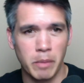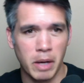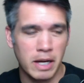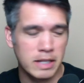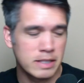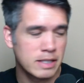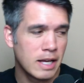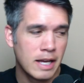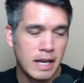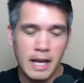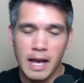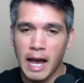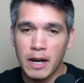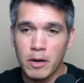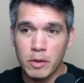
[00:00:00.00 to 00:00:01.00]
bucks.
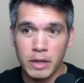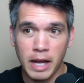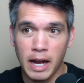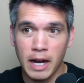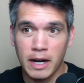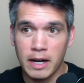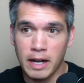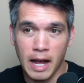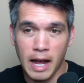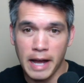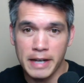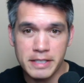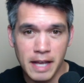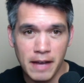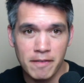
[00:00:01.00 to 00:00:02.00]
I don't care. I
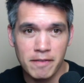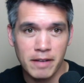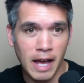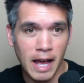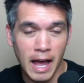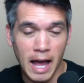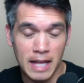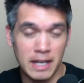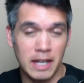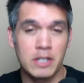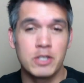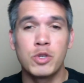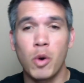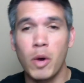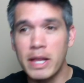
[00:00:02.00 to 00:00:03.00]
just have, I, I
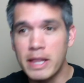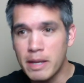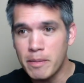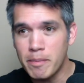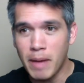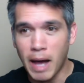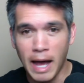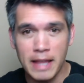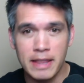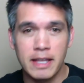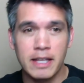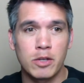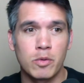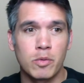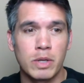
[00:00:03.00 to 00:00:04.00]
enjoy them. I think
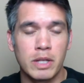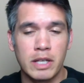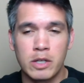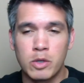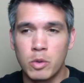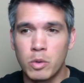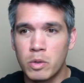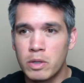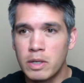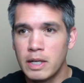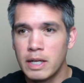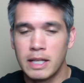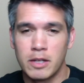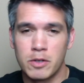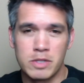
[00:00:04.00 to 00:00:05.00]
they're really cool.
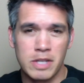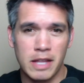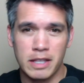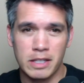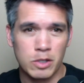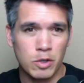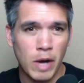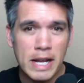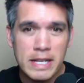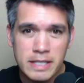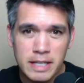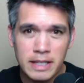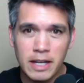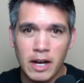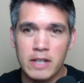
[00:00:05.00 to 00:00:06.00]
There's nothing crazy
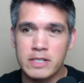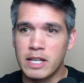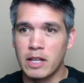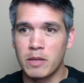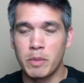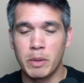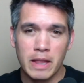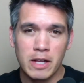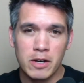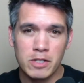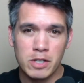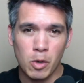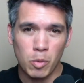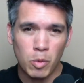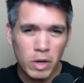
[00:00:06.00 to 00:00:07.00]
in there. I was telling people there's
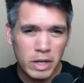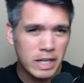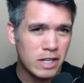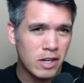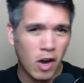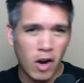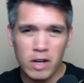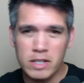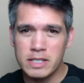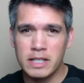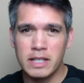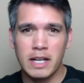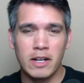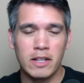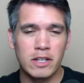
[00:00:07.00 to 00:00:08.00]
no rookie cards
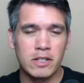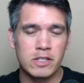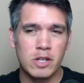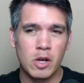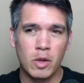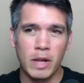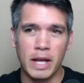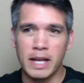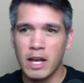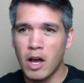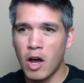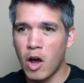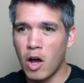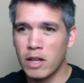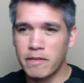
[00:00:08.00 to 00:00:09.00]
in there. There's no like
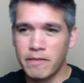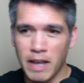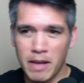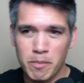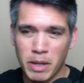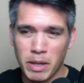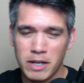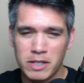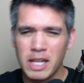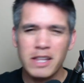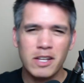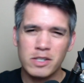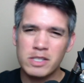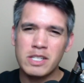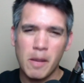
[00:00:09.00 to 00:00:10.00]
Hall of Fame players.
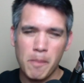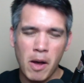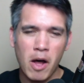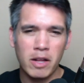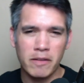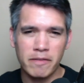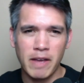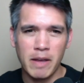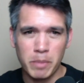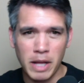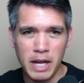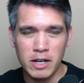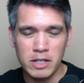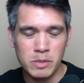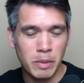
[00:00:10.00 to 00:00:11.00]
There's some Hall of Fame
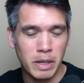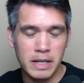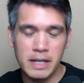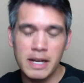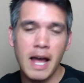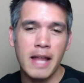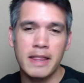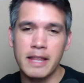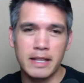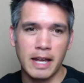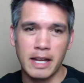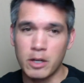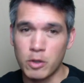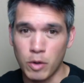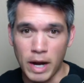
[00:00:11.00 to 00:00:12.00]
players, but nothing
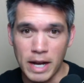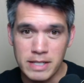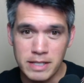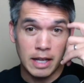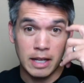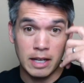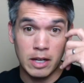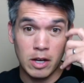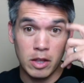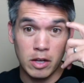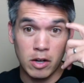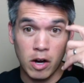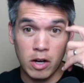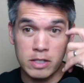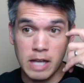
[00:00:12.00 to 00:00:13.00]
like crazy. You know, the
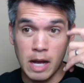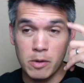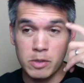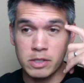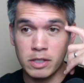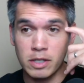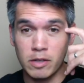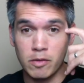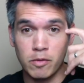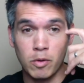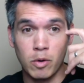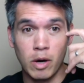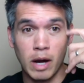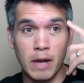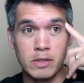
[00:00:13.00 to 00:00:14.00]
cards I was looking
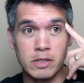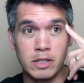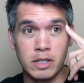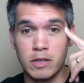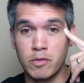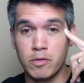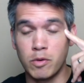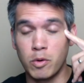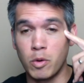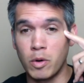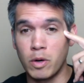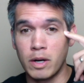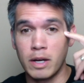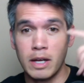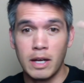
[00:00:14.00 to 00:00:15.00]
for, I was looking
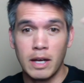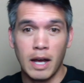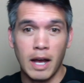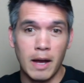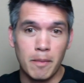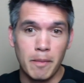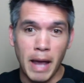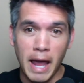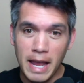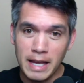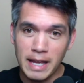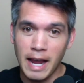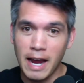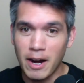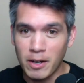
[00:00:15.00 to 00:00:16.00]
for Um,
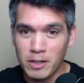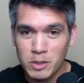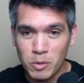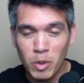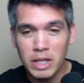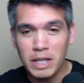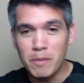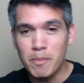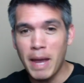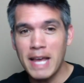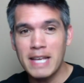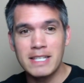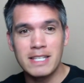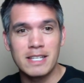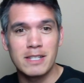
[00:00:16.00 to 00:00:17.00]
Hank Aaron's, Willie
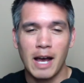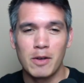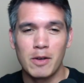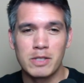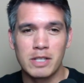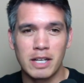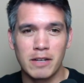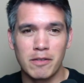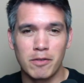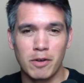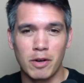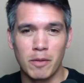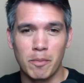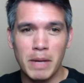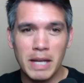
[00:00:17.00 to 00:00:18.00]
Mays's. I was looking
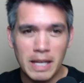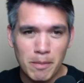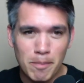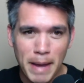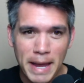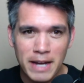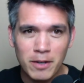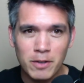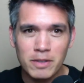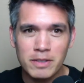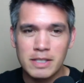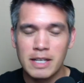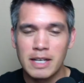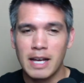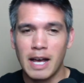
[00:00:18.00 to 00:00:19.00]
for Mickey
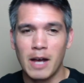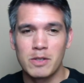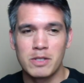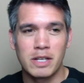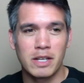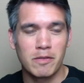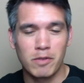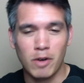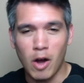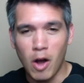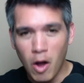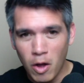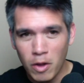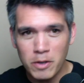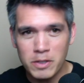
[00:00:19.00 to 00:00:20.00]
Mantle's. I was looking for
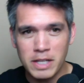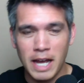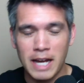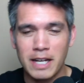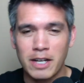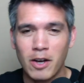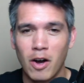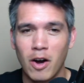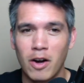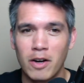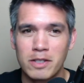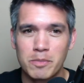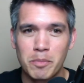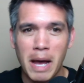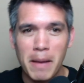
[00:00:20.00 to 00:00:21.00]
all those kind of
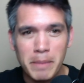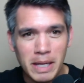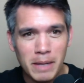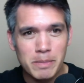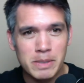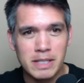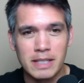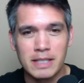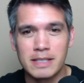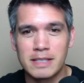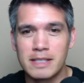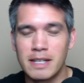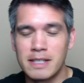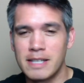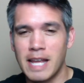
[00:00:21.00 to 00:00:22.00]
cards, Bob
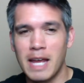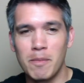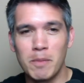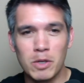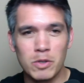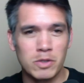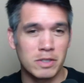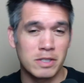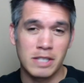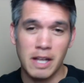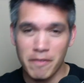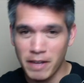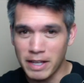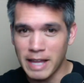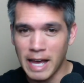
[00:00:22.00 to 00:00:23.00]
Gibson's, Stan Musial's,
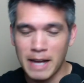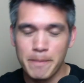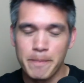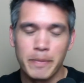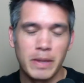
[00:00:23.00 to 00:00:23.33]
stuff like that.